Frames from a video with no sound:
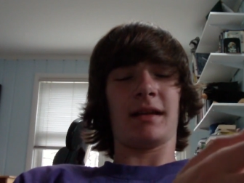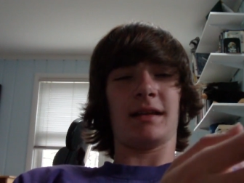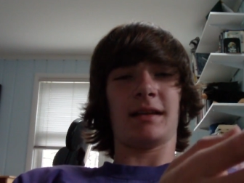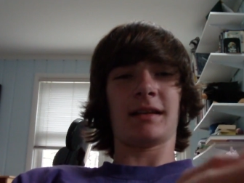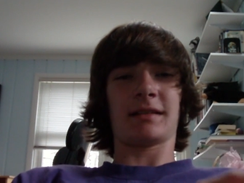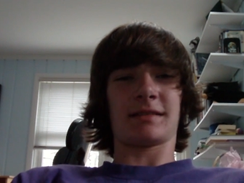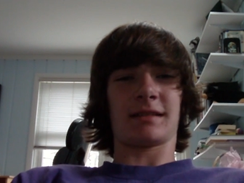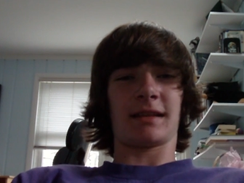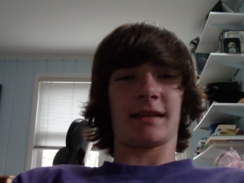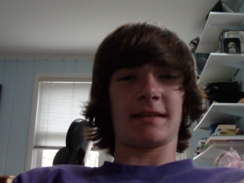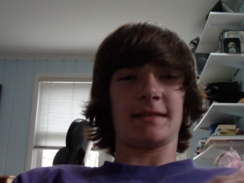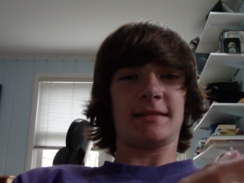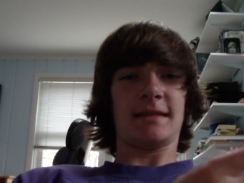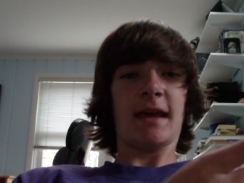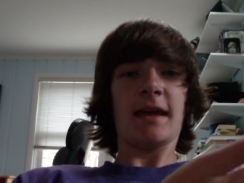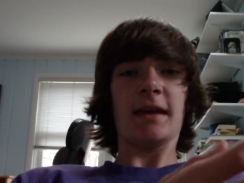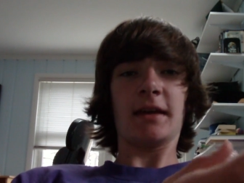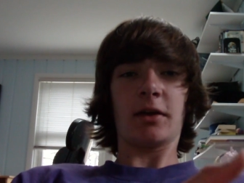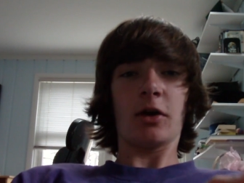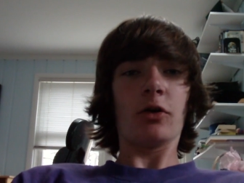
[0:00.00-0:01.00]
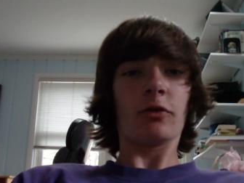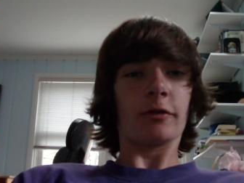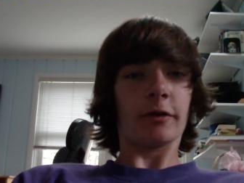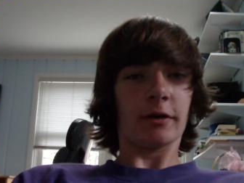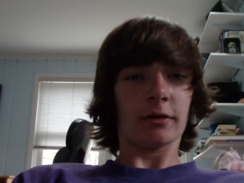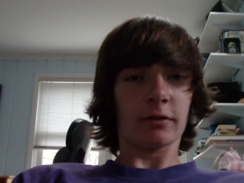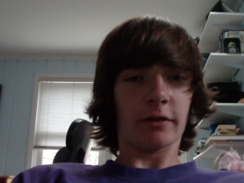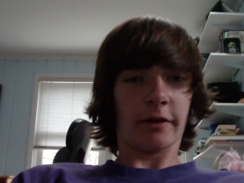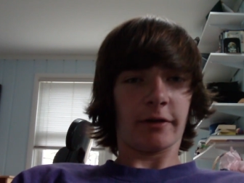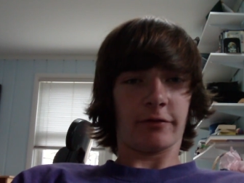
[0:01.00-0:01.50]
doesn't like take over
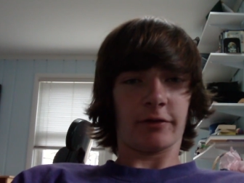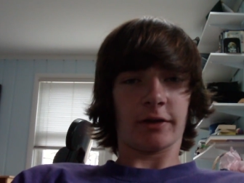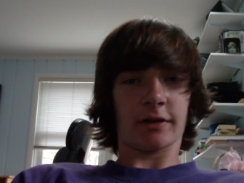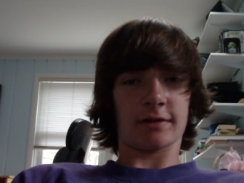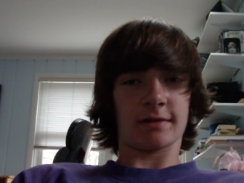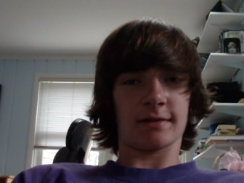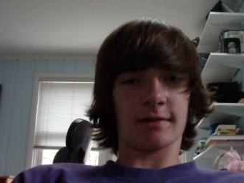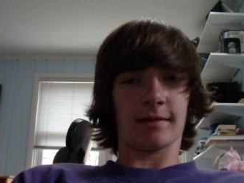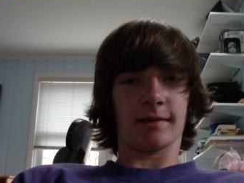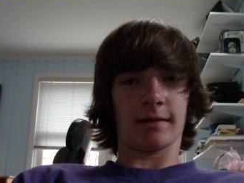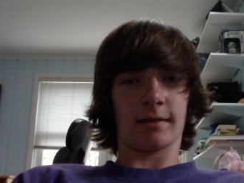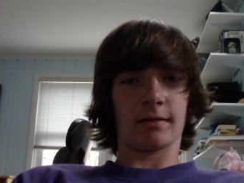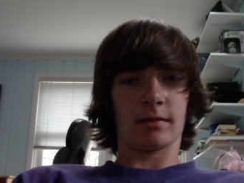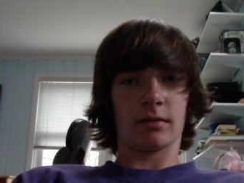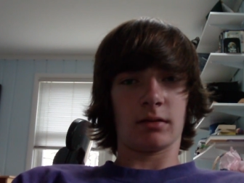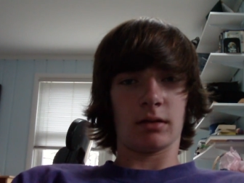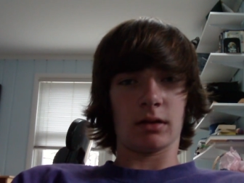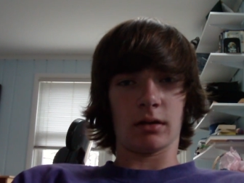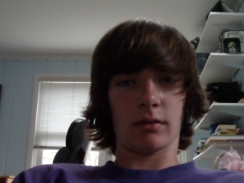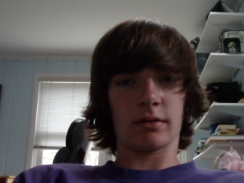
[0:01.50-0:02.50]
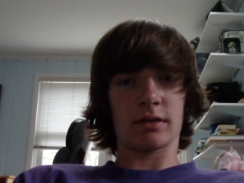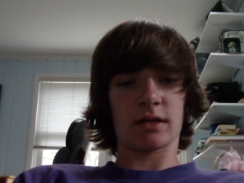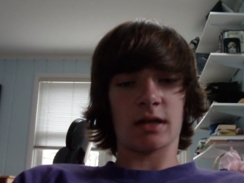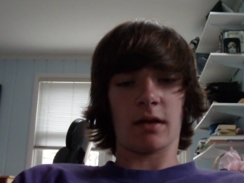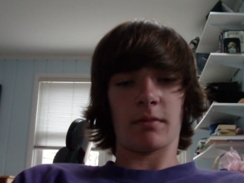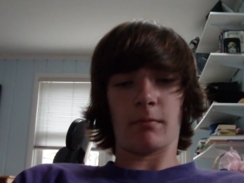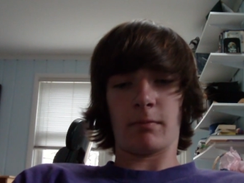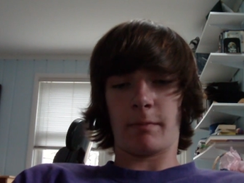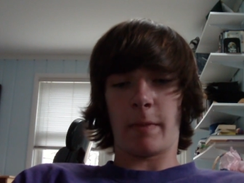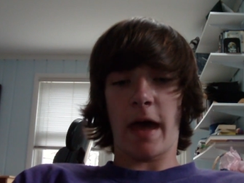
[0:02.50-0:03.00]
your life. It doesn't like, it's
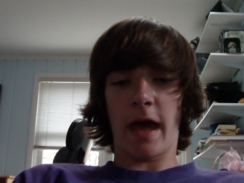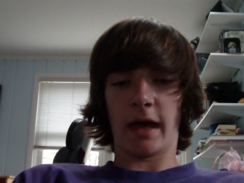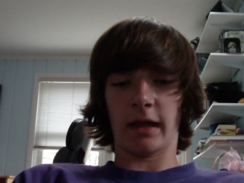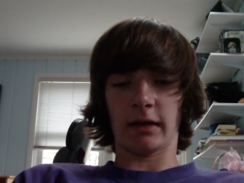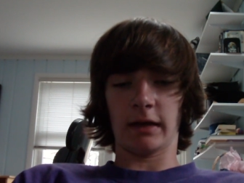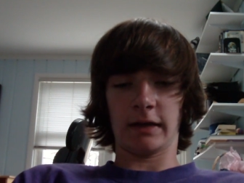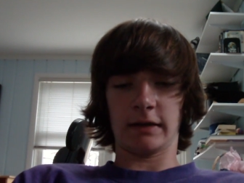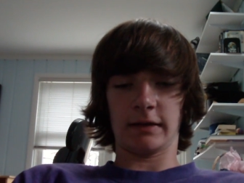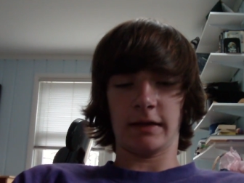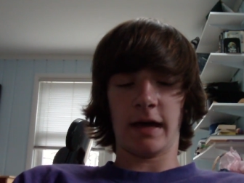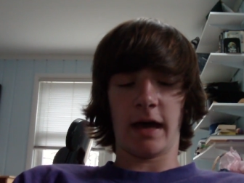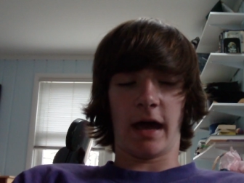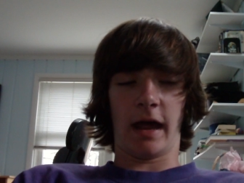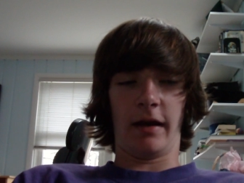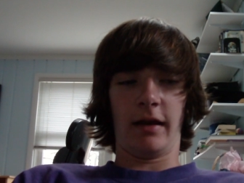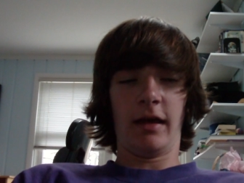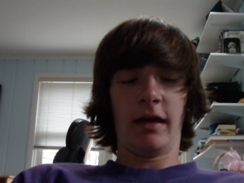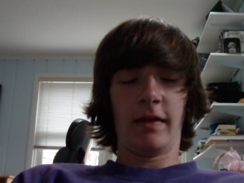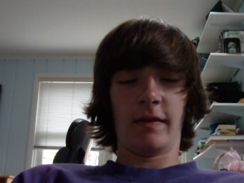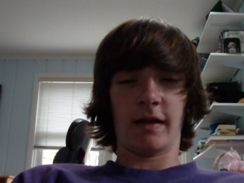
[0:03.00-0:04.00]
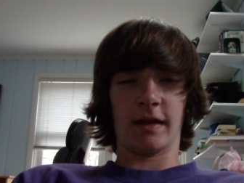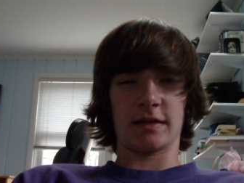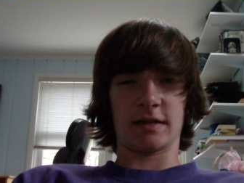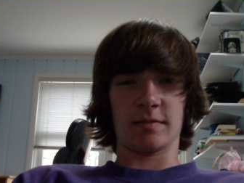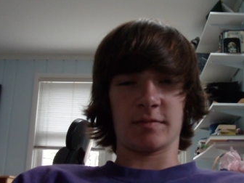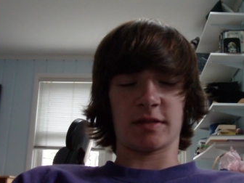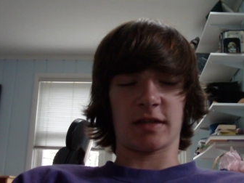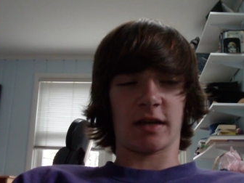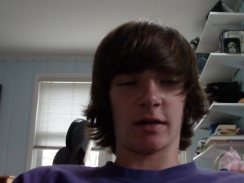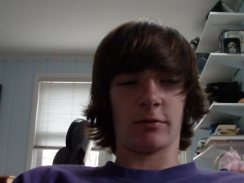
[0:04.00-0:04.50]
not bad like that. That
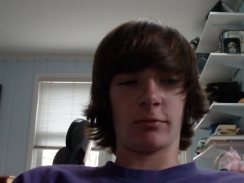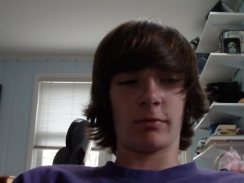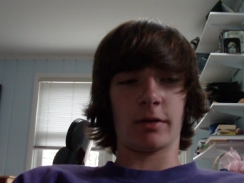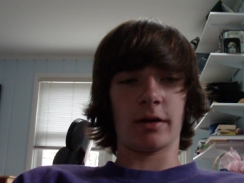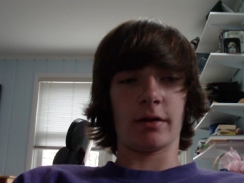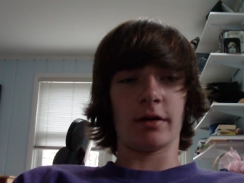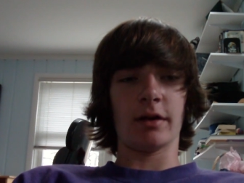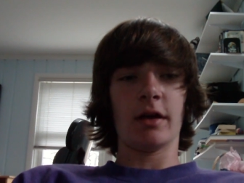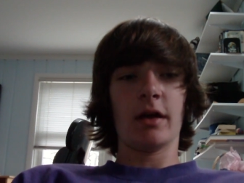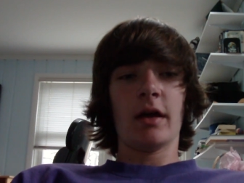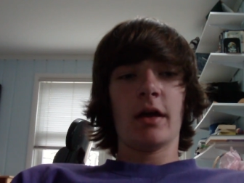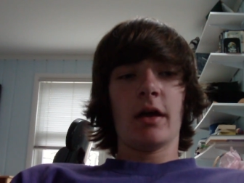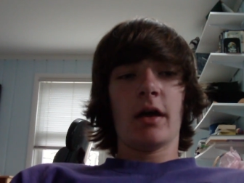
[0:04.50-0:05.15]
seems kind of weird.